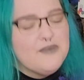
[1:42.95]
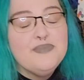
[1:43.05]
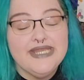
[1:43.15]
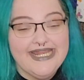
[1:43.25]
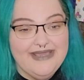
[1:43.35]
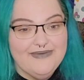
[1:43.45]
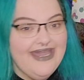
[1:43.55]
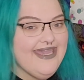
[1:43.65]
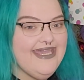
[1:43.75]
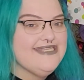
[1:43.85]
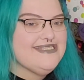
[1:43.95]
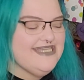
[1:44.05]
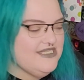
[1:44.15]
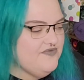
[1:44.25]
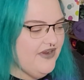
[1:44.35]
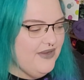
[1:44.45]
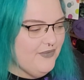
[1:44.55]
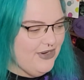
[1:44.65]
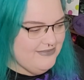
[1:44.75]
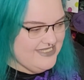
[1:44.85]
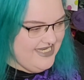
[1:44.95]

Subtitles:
But anyway, it's very warm